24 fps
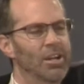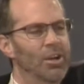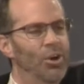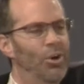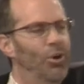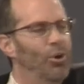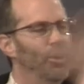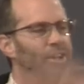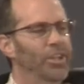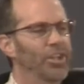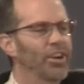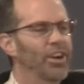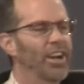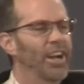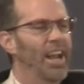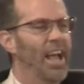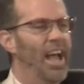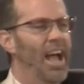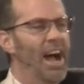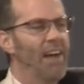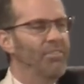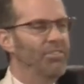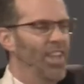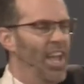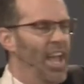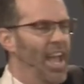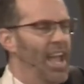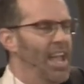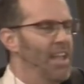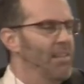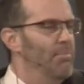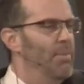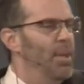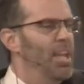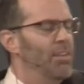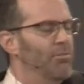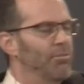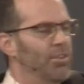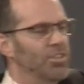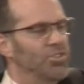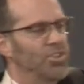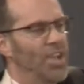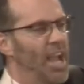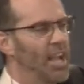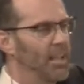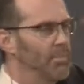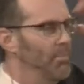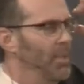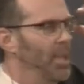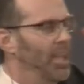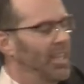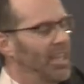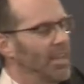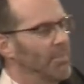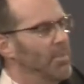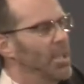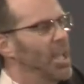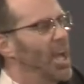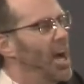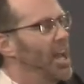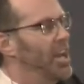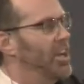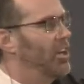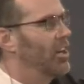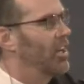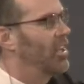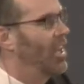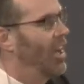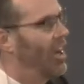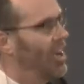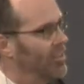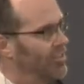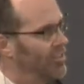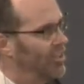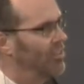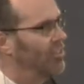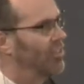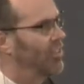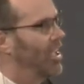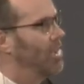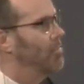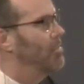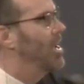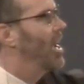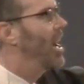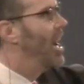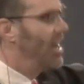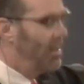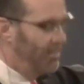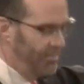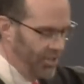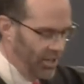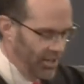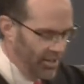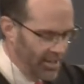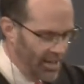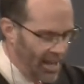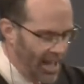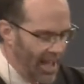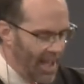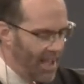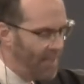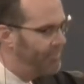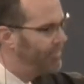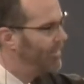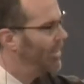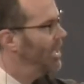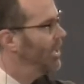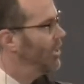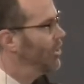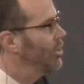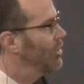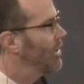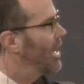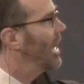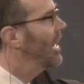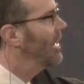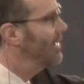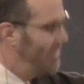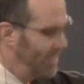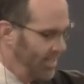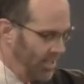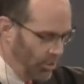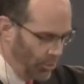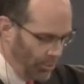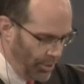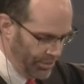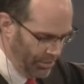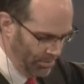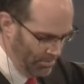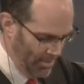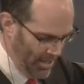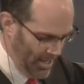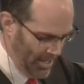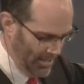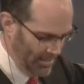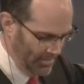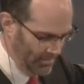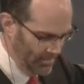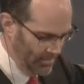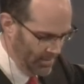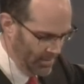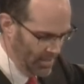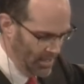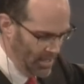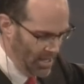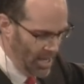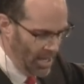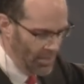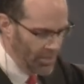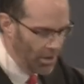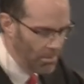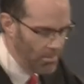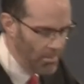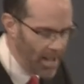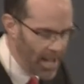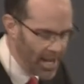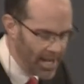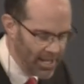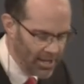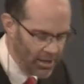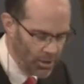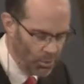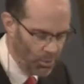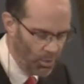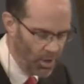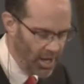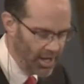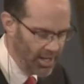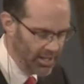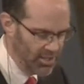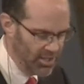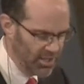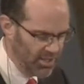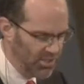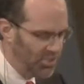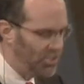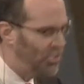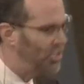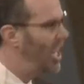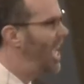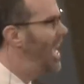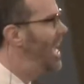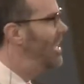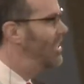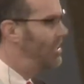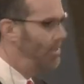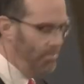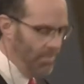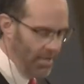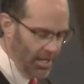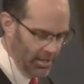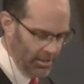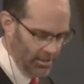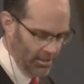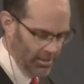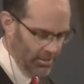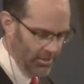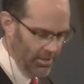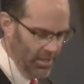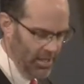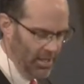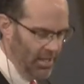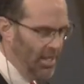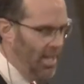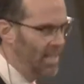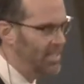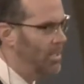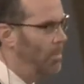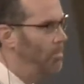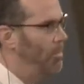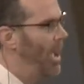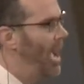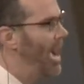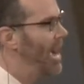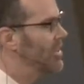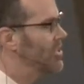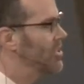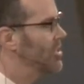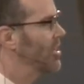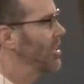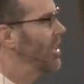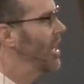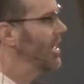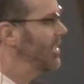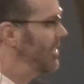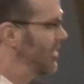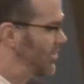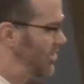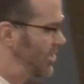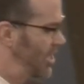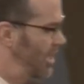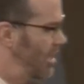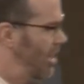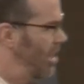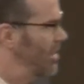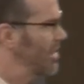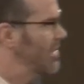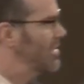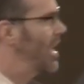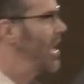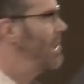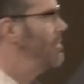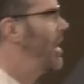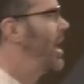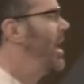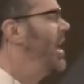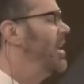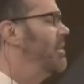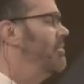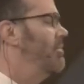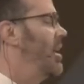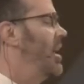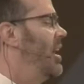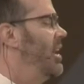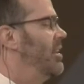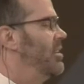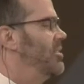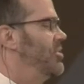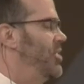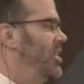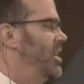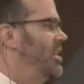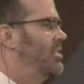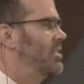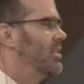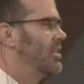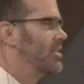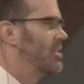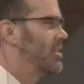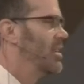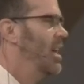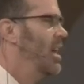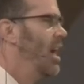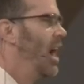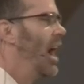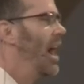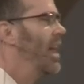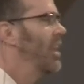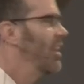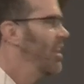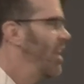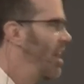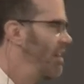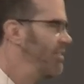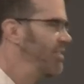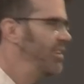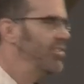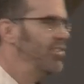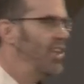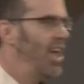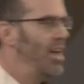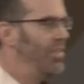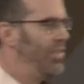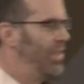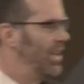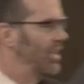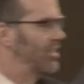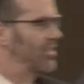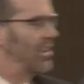or you're going to have to hate me and reject me and get me out of your conscience, get me out of your life. You got to deal with me. And there are many who want to just stay in the middle. As a pastor, I just see it all the time. I admire Jesus. I love his ethics.